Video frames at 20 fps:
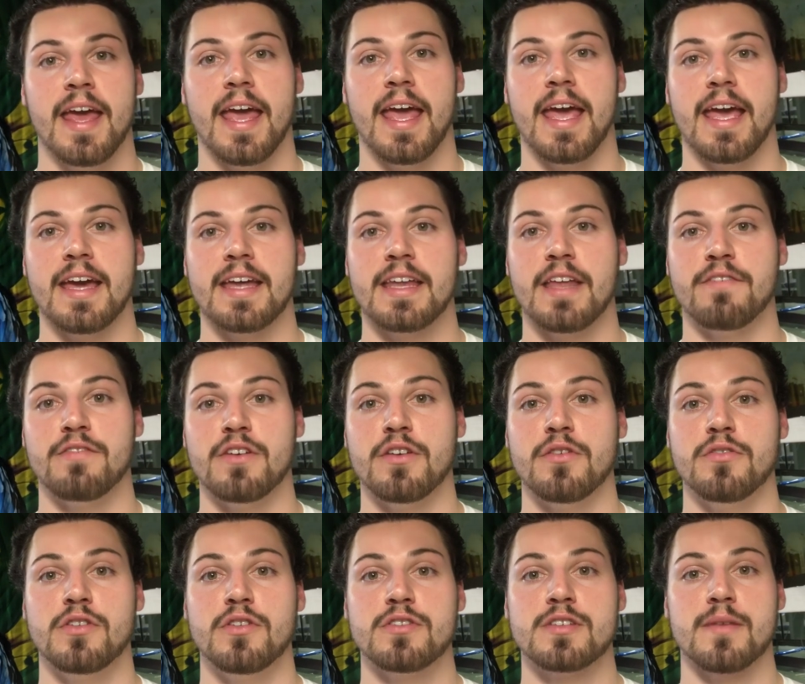and if
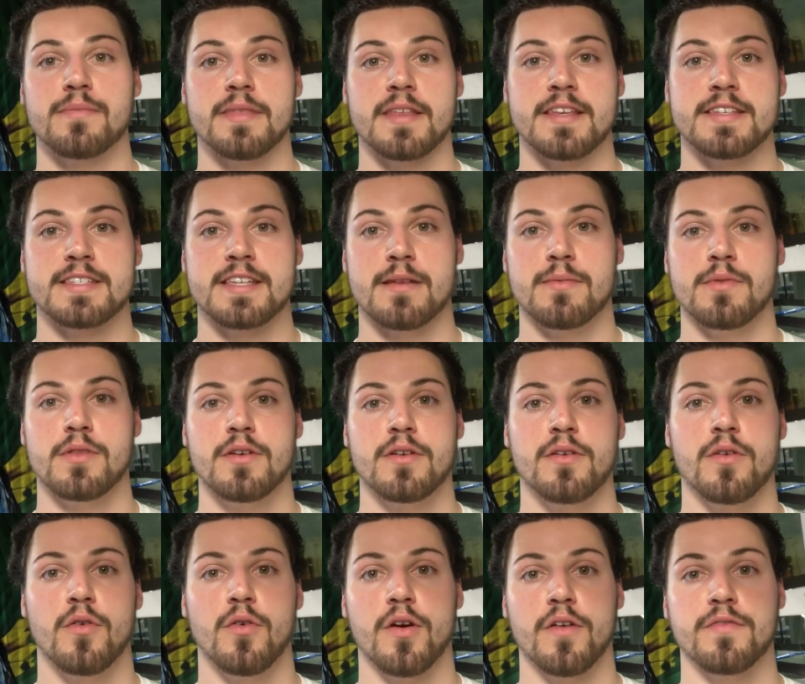you do something
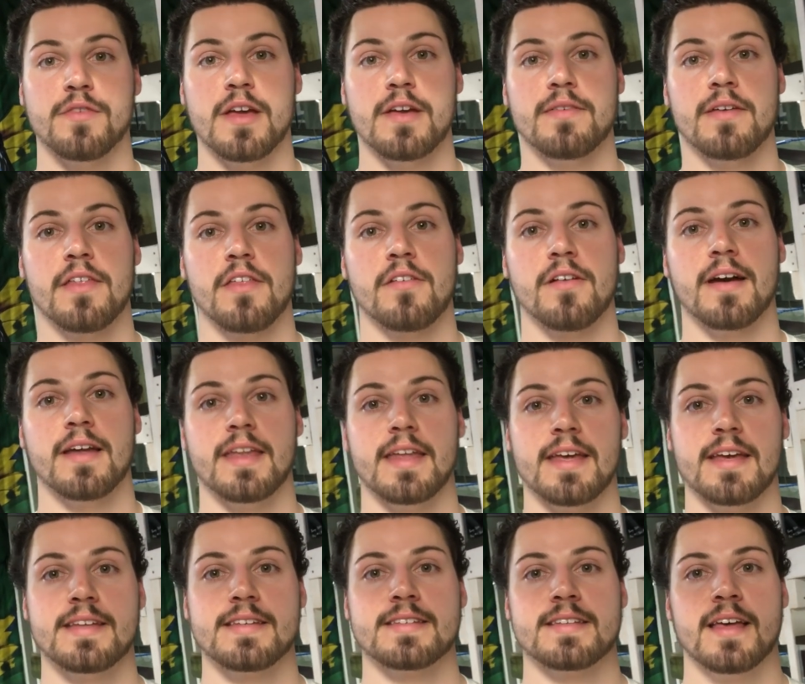similar, or if you have other
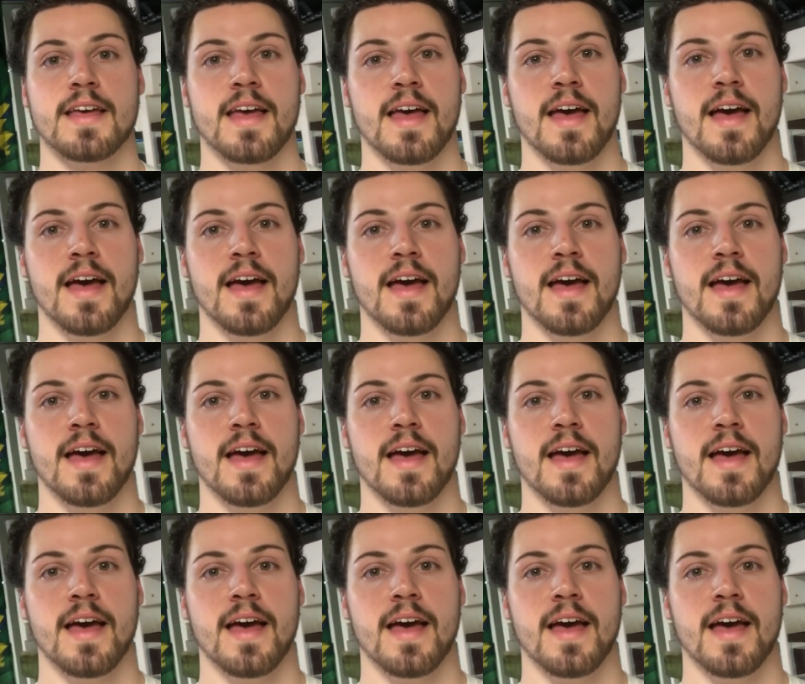ideas.